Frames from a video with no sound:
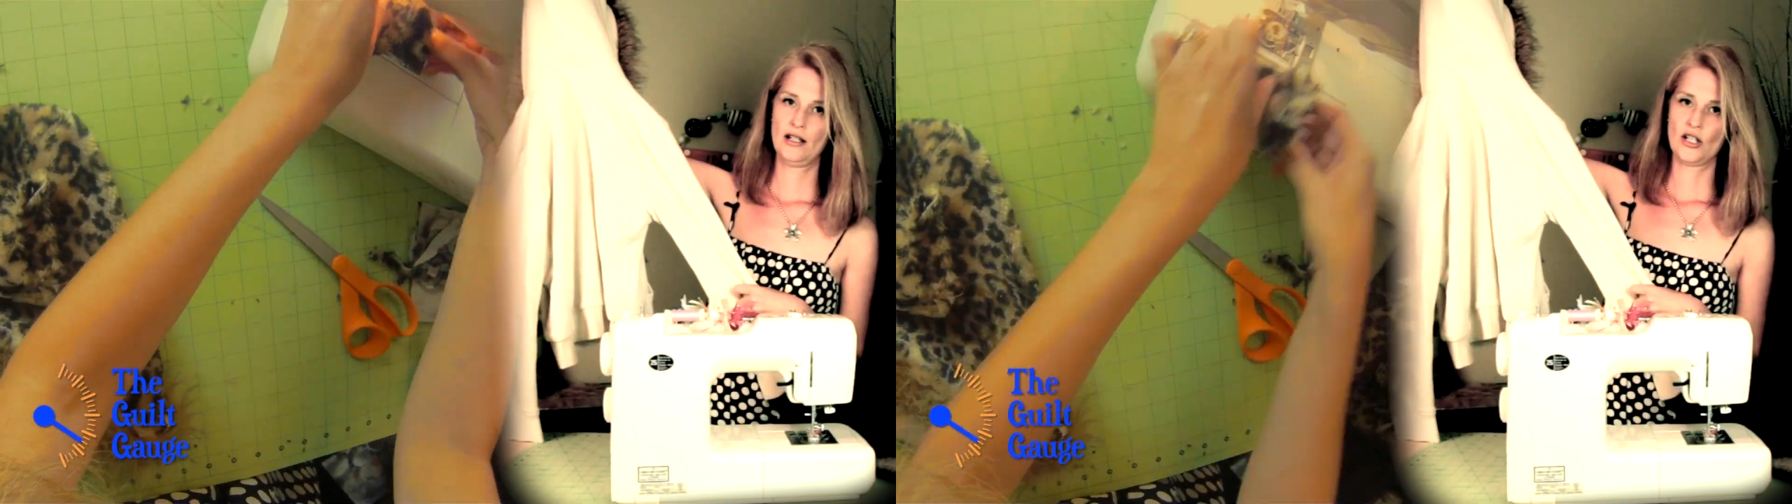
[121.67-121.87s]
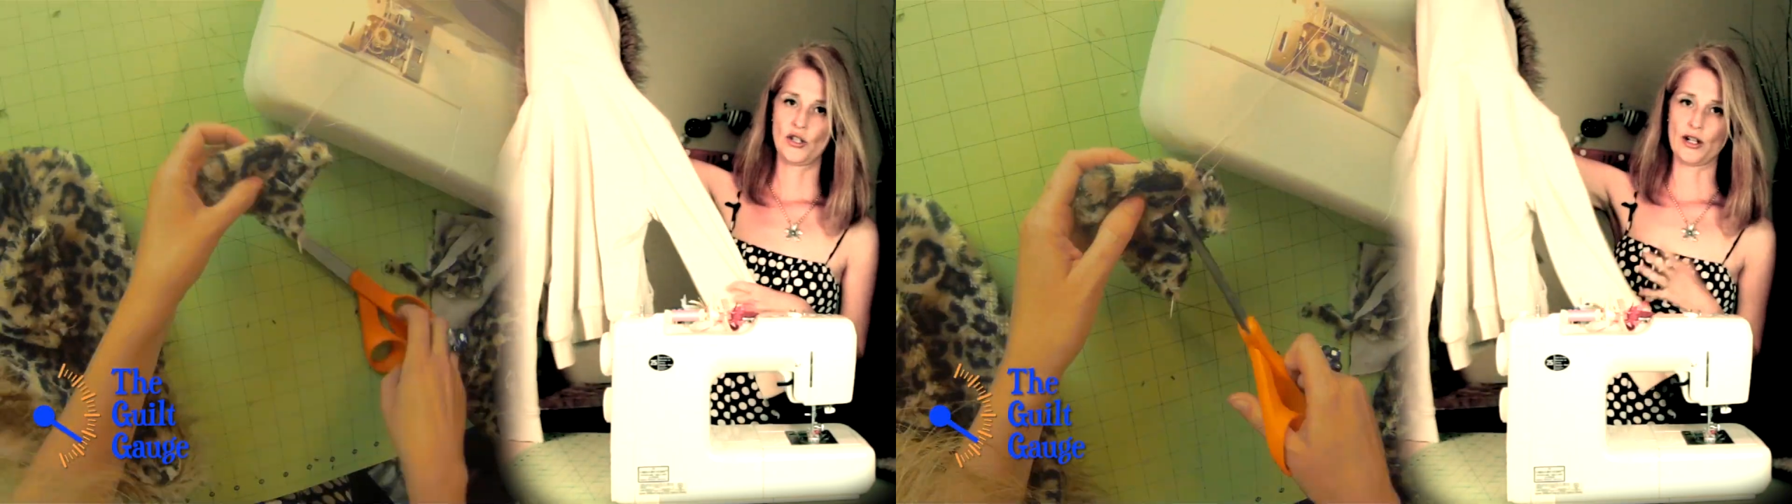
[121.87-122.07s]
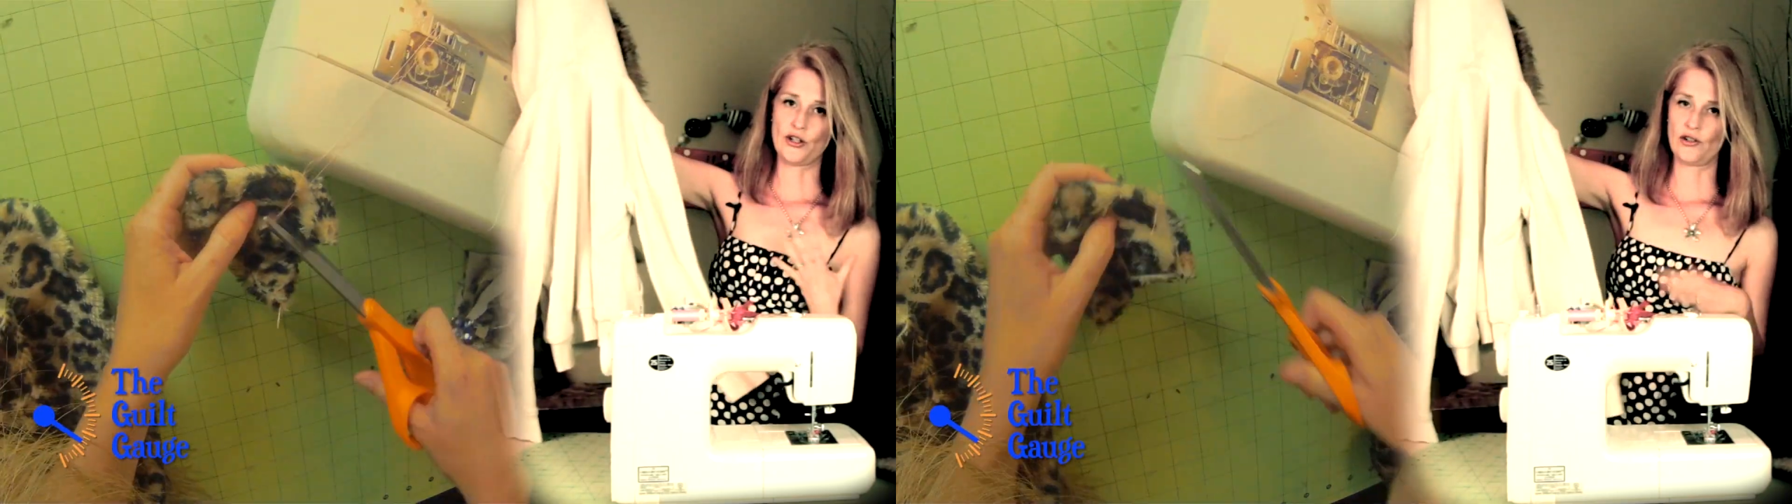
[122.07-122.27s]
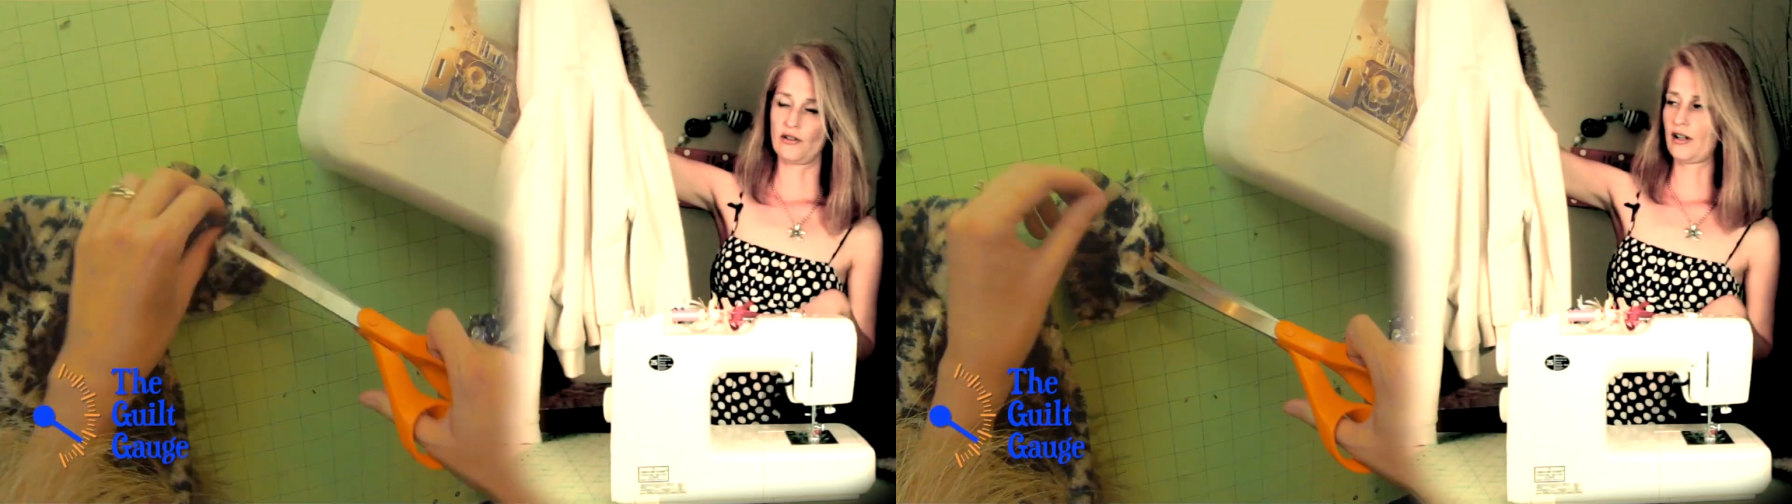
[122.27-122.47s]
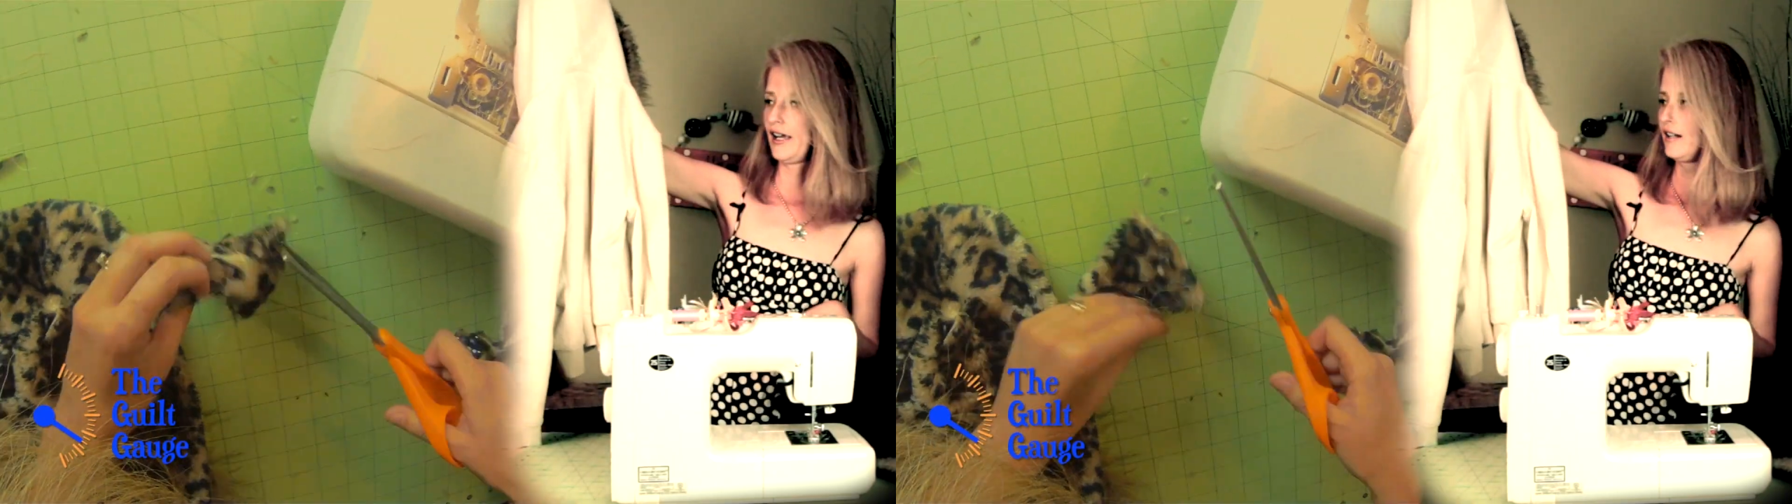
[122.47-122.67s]

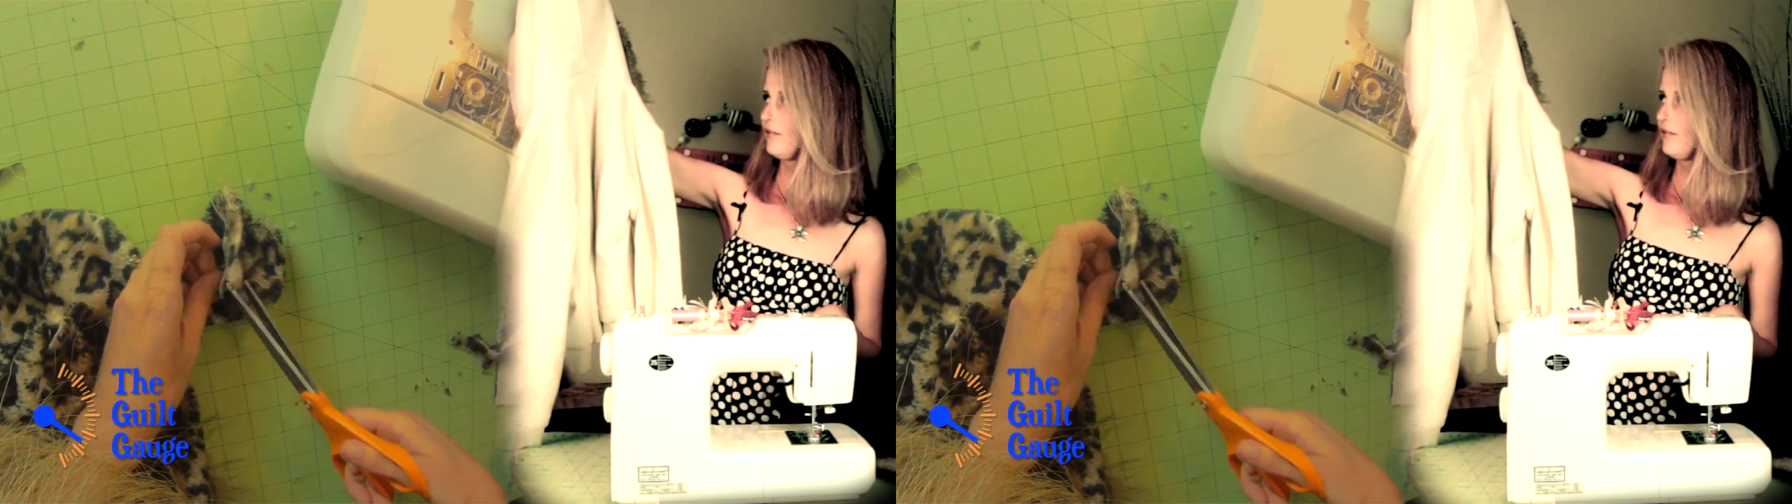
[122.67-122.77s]
sweatshirt kind of